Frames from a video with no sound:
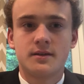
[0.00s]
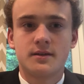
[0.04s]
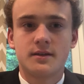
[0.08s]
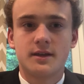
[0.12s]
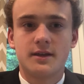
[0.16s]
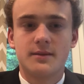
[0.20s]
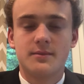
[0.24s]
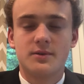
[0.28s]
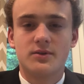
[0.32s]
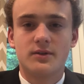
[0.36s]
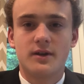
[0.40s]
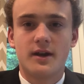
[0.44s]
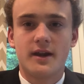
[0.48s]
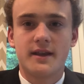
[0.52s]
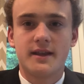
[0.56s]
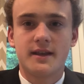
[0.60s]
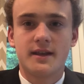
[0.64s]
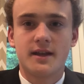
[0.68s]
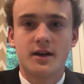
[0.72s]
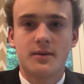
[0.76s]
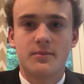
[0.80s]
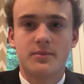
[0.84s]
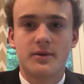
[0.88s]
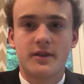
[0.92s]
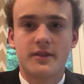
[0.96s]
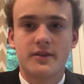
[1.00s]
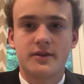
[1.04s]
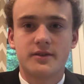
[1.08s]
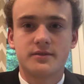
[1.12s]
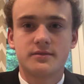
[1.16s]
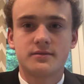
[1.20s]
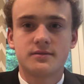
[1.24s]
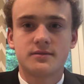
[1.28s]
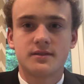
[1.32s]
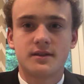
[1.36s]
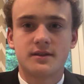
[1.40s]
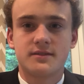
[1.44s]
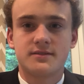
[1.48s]
Keep me ready to help others
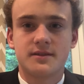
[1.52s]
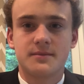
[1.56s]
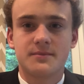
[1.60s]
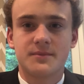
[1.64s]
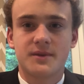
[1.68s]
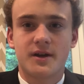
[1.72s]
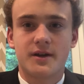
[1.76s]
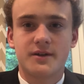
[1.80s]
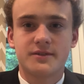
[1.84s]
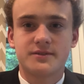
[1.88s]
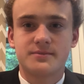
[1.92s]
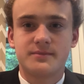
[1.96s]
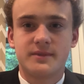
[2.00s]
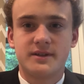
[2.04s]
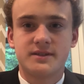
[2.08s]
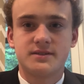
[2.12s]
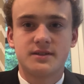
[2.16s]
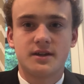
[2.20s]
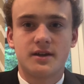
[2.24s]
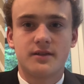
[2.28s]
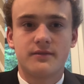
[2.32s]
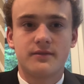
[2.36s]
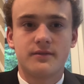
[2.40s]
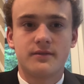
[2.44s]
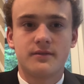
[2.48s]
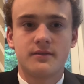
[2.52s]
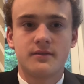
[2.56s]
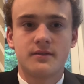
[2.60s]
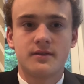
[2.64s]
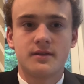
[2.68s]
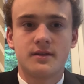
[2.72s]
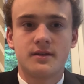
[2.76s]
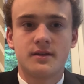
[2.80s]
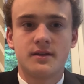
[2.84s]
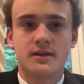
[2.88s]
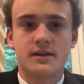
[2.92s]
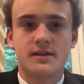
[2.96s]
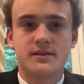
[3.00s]
at some cost to myself,
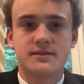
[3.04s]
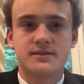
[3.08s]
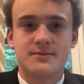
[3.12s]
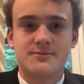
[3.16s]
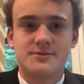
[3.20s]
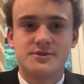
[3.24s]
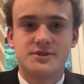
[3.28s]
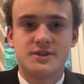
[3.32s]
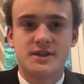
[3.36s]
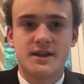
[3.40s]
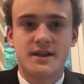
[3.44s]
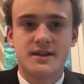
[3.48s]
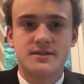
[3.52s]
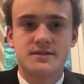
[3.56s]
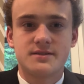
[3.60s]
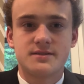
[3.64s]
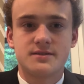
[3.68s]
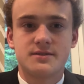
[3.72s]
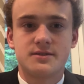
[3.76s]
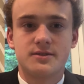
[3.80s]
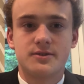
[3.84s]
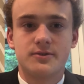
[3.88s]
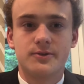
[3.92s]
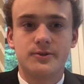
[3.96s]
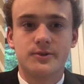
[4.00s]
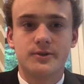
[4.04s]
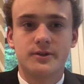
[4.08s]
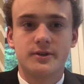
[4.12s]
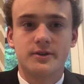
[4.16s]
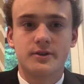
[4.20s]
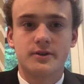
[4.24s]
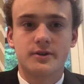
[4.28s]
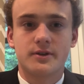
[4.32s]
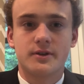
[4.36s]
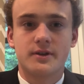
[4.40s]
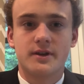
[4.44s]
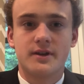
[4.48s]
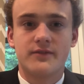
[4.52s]
and send me chances to do a
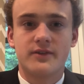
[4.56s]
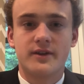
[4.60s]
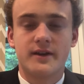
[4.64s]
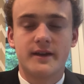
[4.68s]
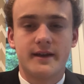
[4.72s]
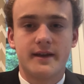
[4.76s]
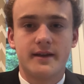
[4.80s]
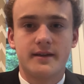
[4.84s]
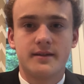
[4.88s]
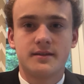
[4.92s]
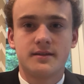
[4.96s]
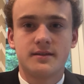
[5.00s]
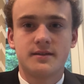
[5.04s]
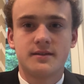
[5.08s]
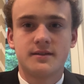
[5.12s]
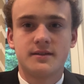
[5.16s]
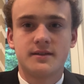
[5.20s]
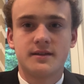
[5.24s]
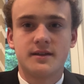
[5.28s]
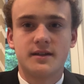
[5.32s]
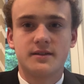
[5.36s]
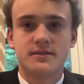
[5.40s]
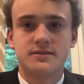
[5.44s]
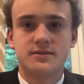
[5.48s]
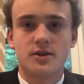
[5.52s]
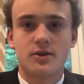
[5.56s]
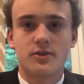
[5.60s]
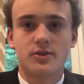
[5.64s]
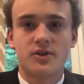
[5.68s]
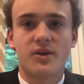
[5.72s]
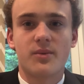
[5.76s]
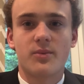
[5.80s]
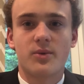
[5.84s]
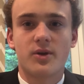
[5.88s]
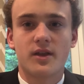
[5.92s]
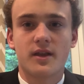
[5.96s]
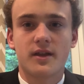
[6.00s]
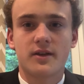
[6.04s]
little good every day, and so
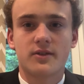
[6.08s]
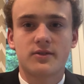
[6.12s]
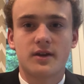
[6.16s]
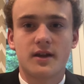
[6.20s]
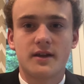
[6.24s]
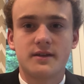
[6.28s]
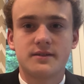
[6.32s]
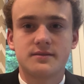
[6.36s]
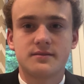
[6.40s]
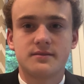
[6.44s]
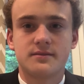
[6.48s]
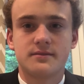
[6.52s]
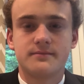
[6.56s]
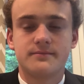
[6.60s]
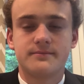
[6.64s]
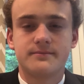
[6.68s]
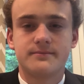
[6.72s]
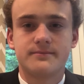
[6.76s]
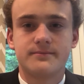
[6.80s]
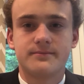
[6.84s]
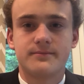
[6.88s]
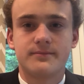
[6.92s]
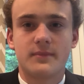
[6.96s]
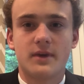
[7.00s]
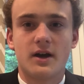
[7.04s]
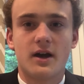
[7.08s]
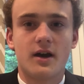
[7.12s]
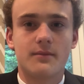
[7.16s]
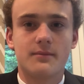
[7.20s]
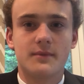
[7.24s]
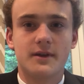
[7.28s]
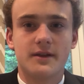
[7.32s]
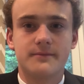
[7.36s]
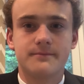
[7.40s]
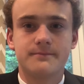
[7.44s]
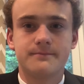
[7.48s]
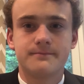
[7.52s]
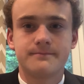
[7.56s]
grow more like Christ.
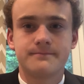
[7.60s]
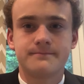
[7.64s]
Amen.